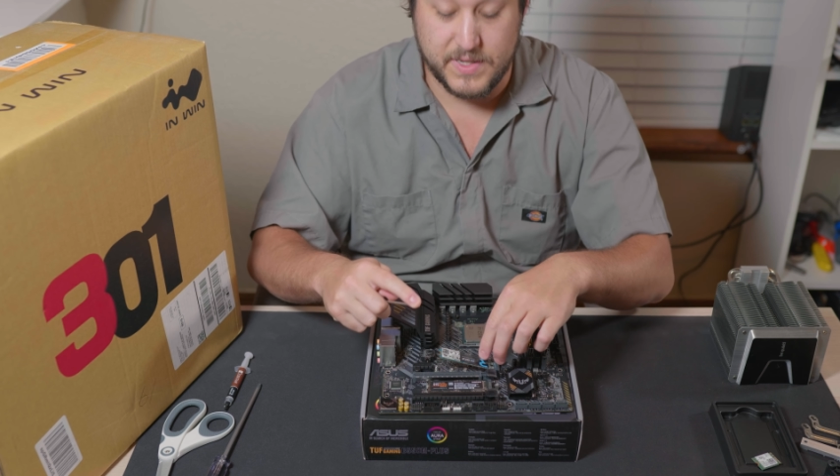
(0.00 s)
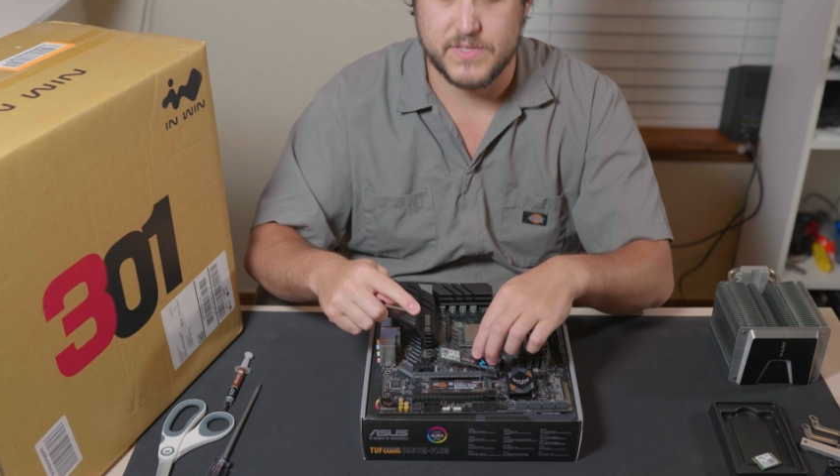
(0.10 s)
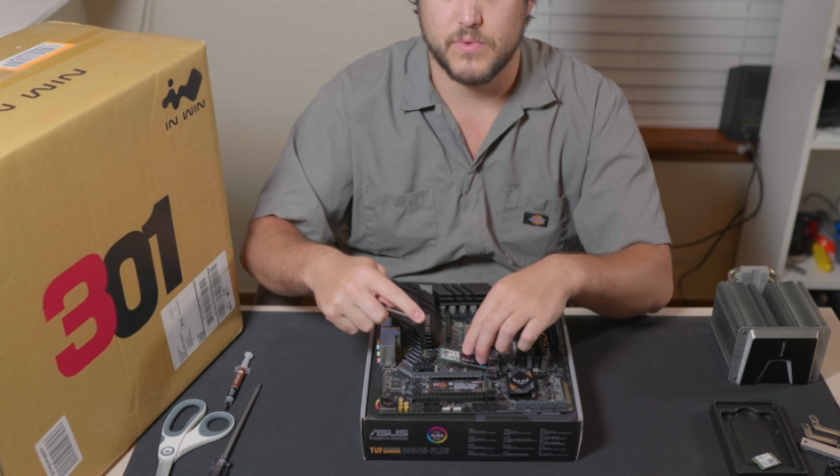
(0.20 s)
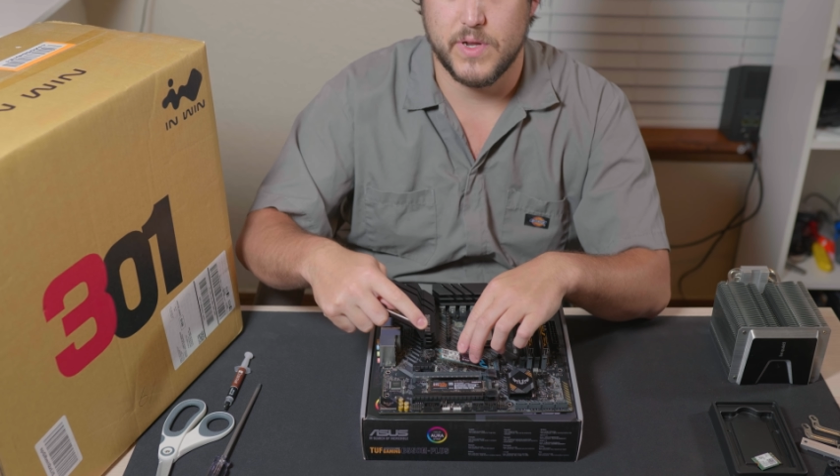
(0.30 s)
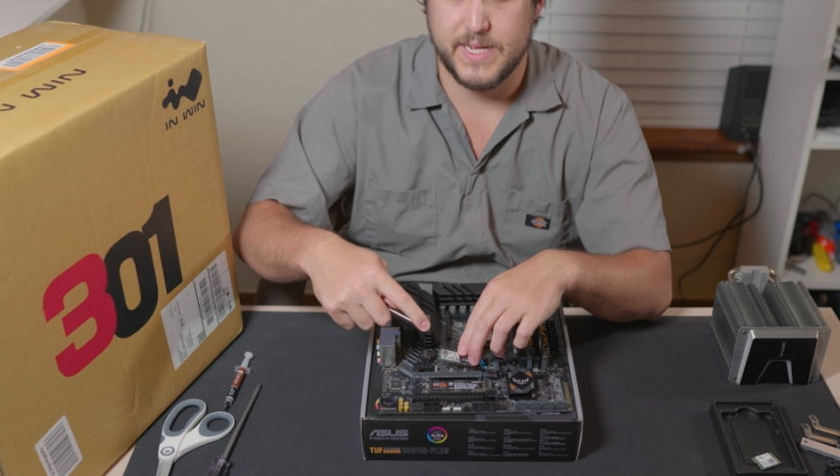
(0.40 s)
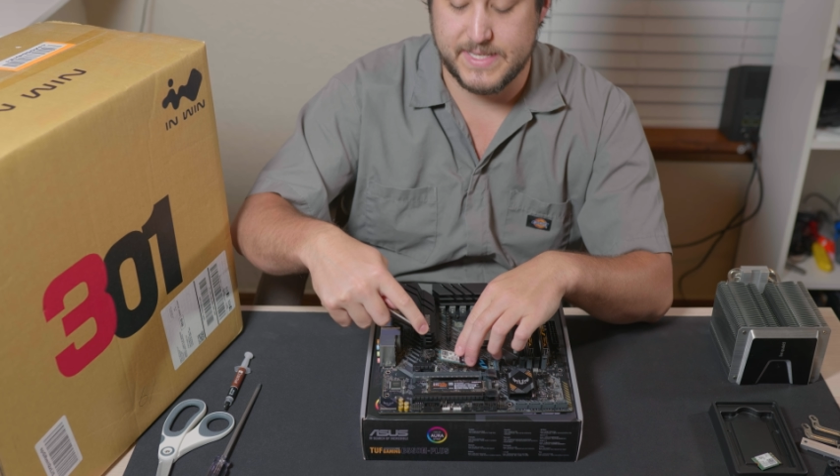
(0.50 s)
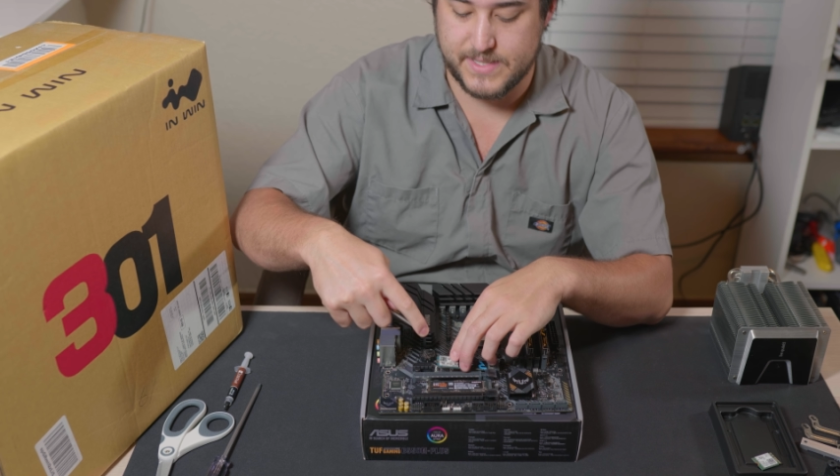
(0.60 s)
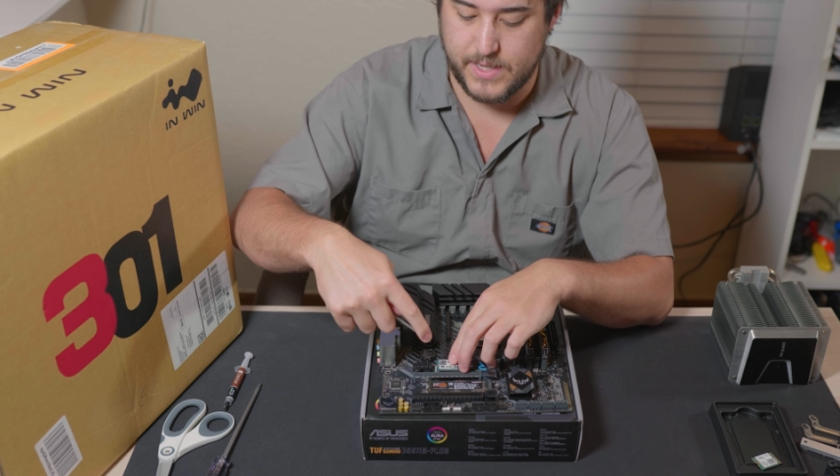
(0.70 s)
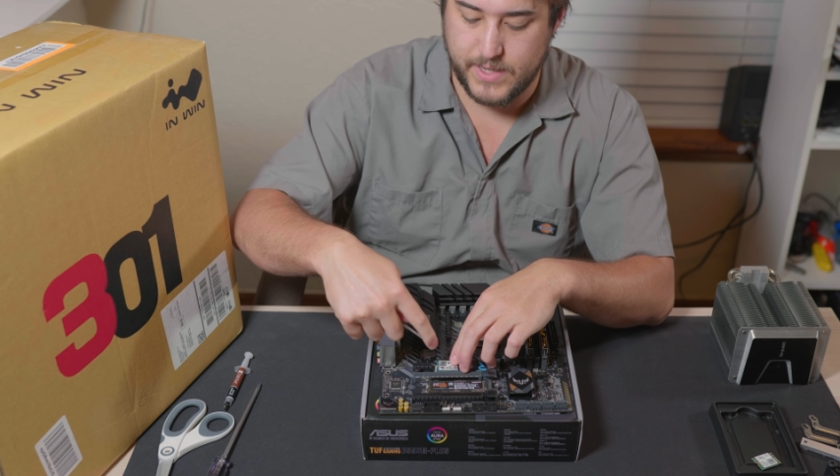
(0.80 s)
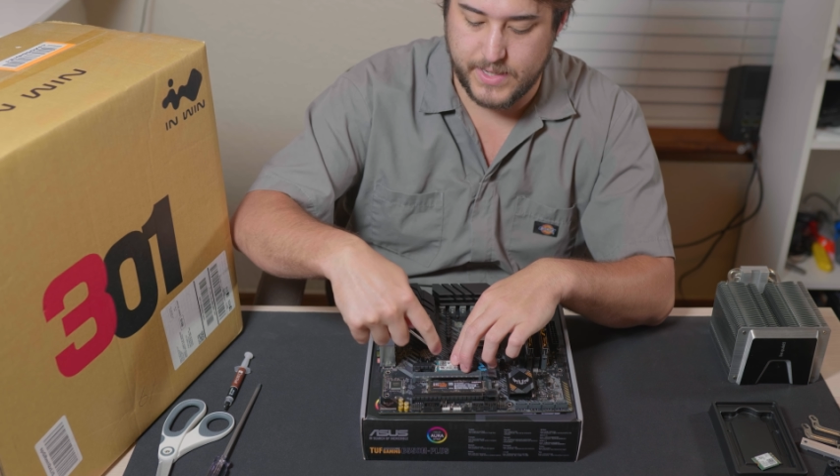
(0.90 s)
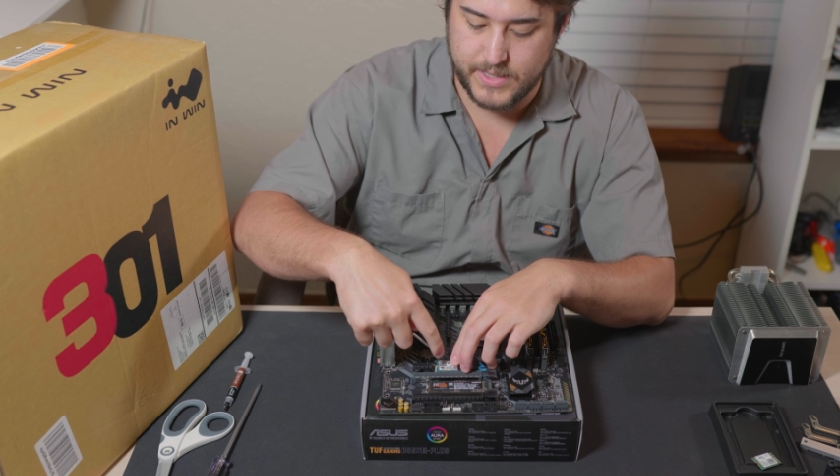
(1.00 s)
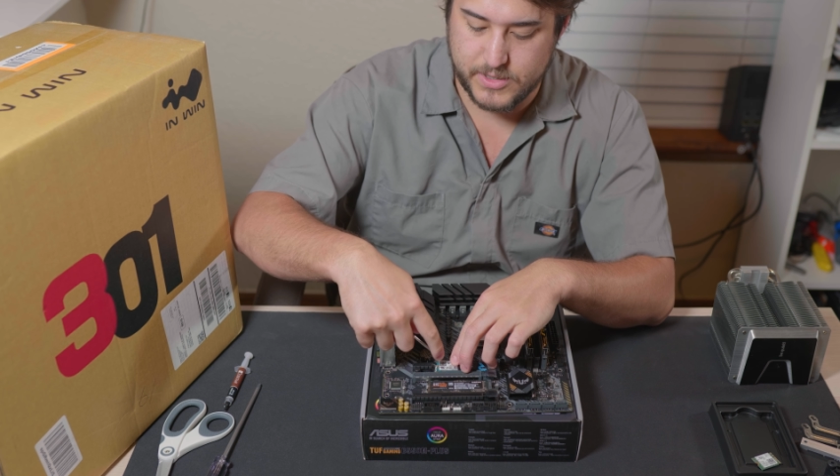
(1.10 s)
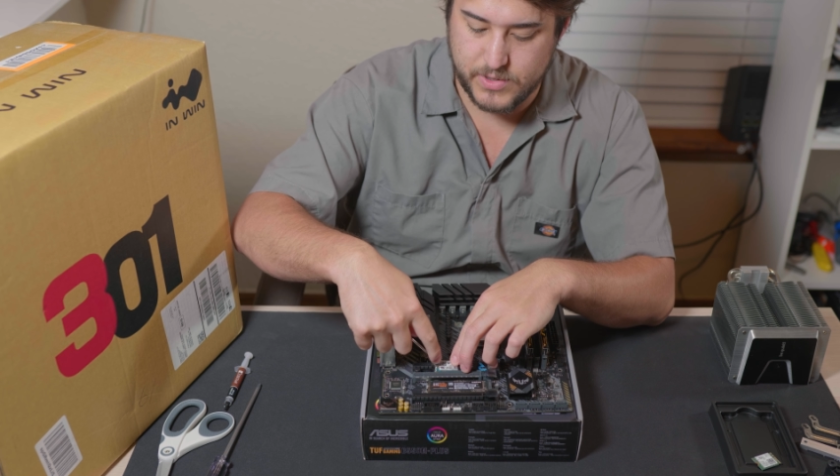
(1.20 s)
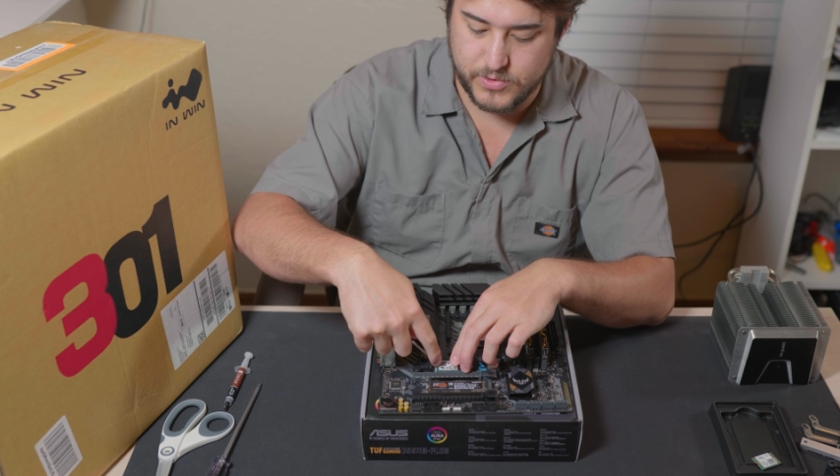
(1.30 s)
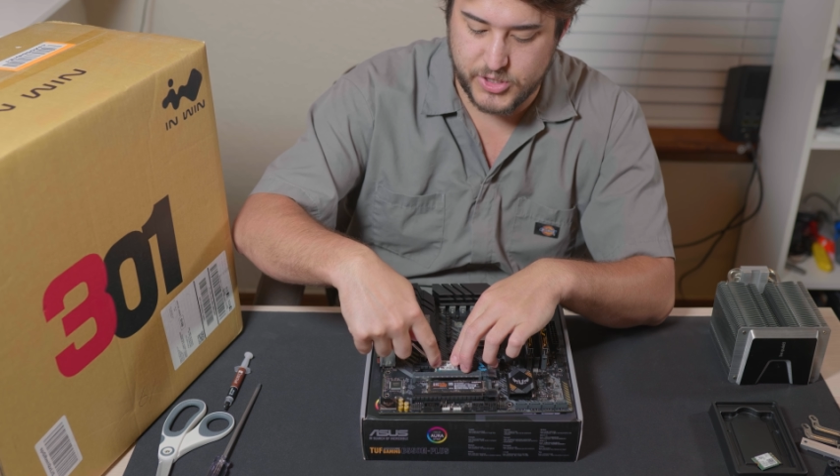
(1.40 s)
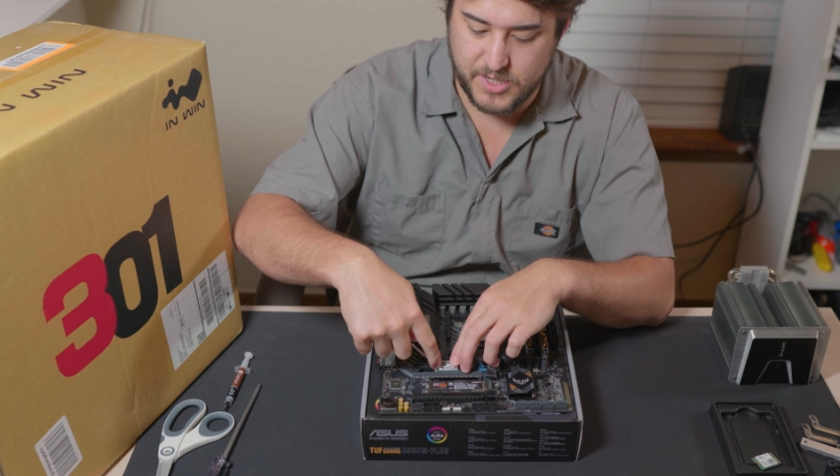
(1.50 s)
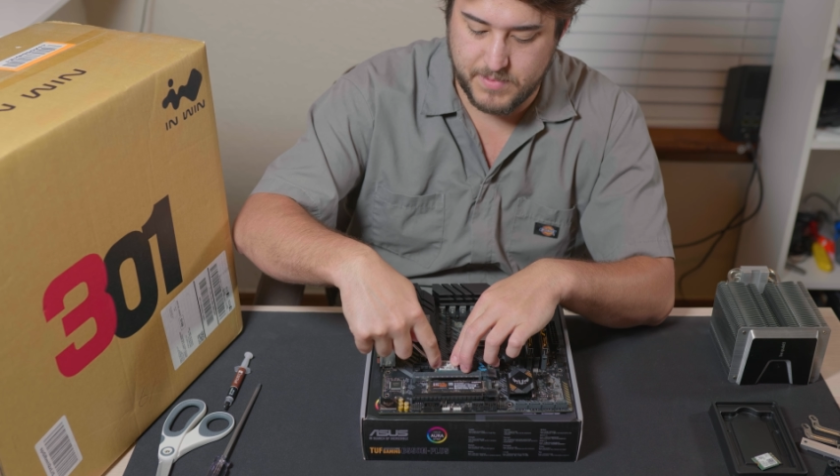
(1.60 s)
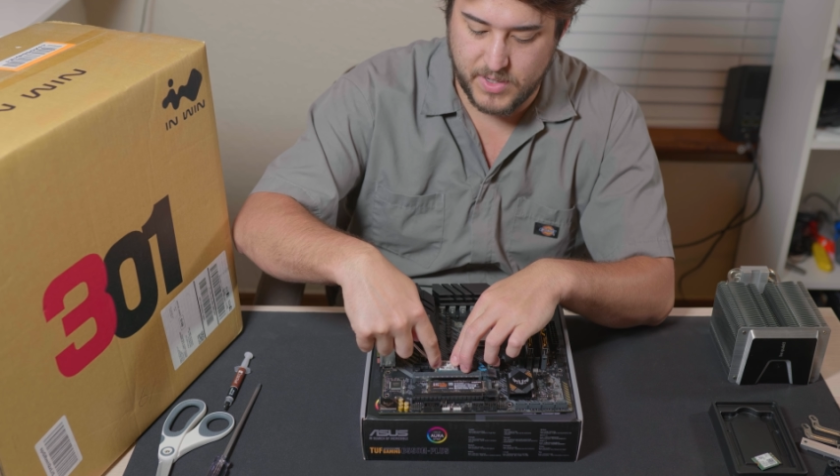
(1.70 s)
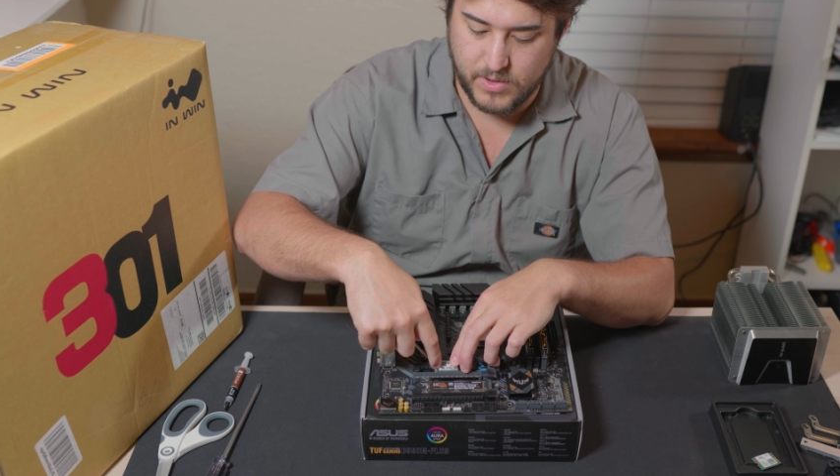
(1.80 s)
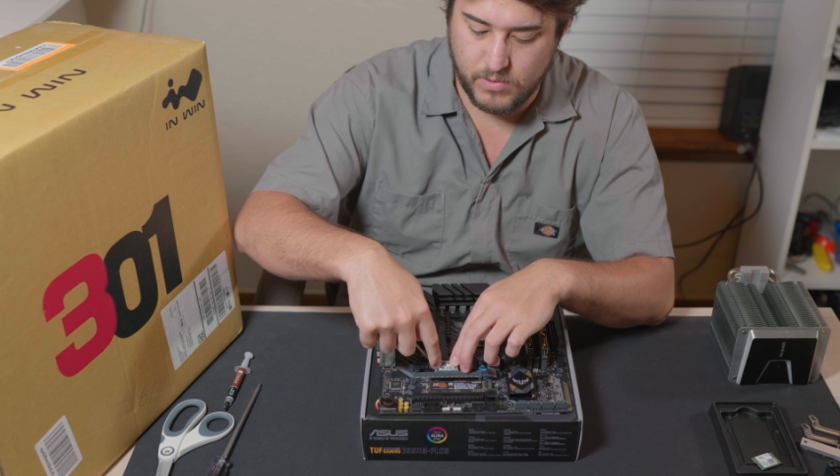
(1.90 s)
This one is a
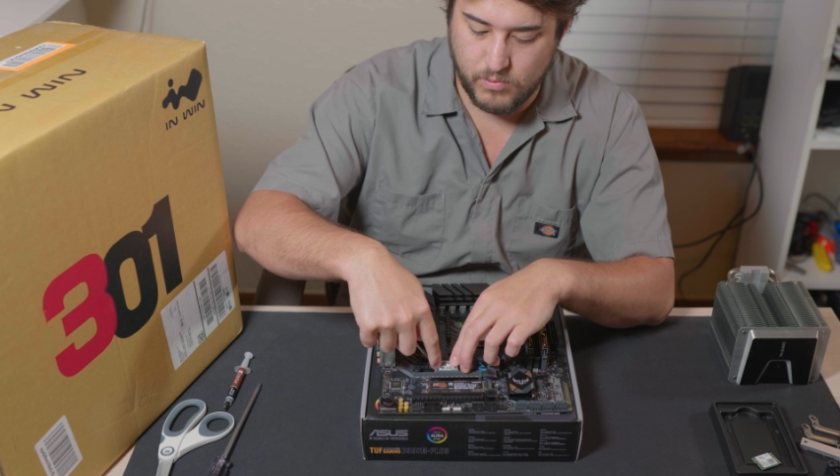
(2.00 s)
Toshiba